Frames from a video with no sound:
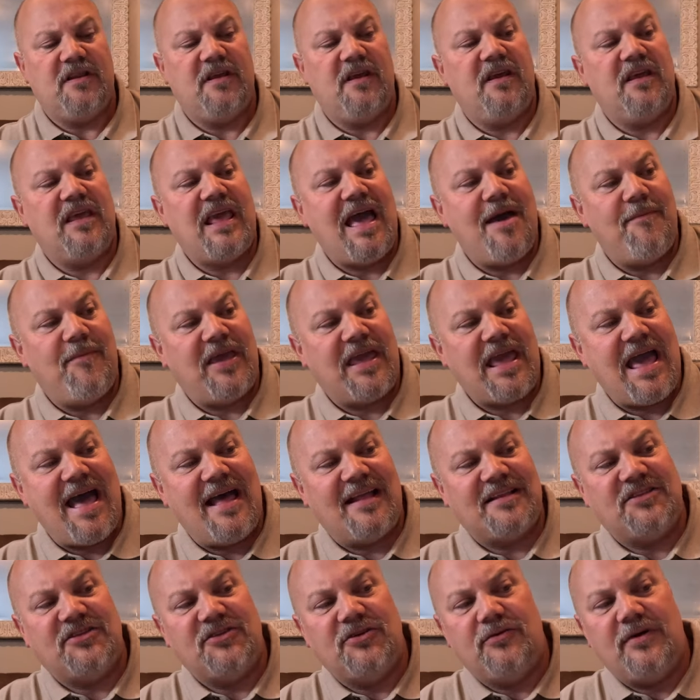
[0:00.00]
the
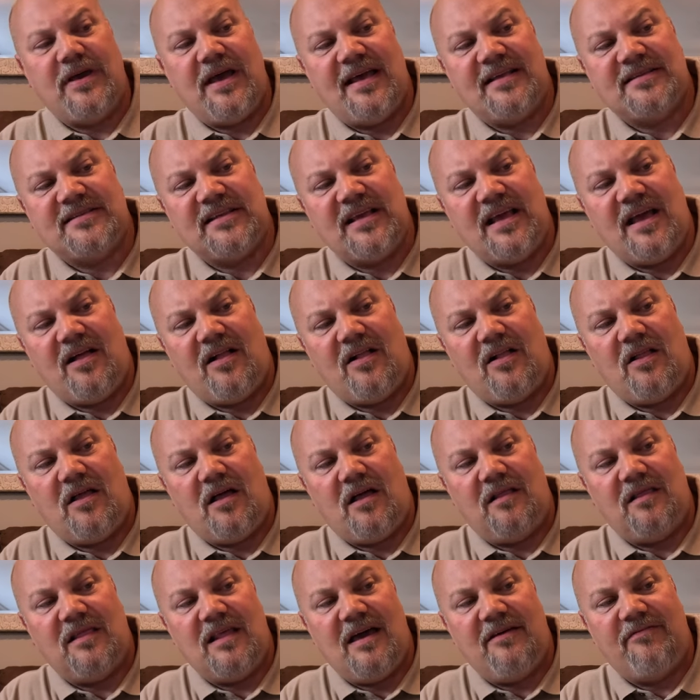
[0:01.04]
Gamakatsu
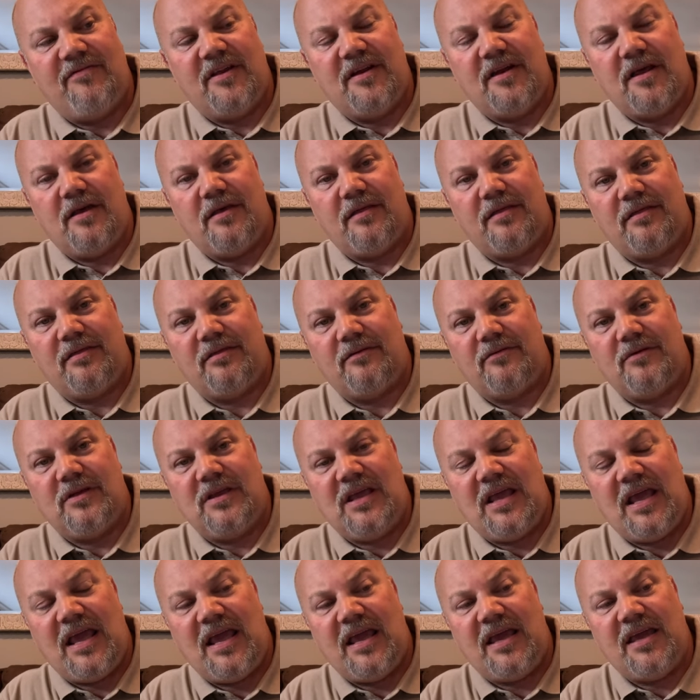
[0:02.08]

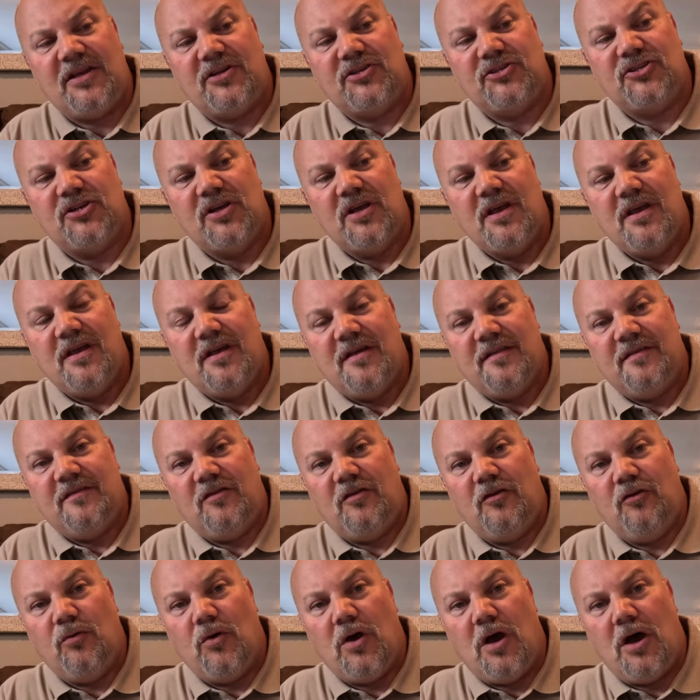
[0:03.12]

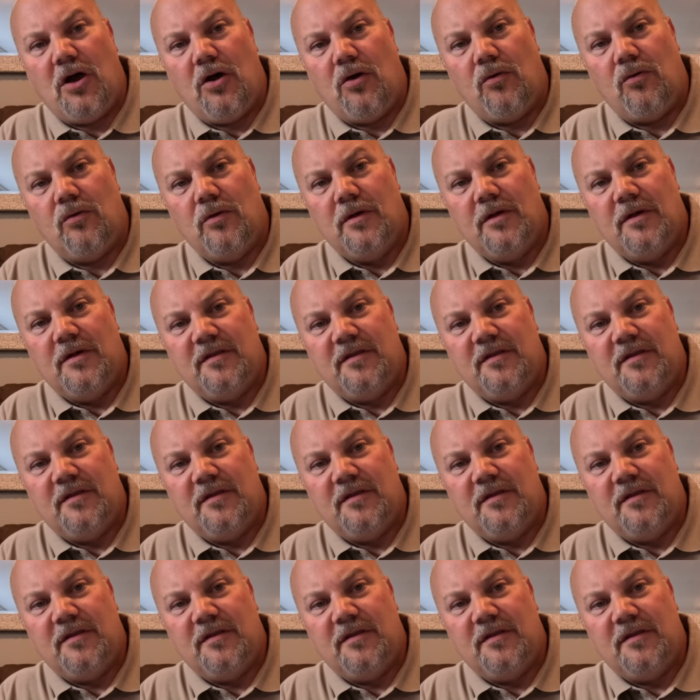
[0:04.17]
SL113H20.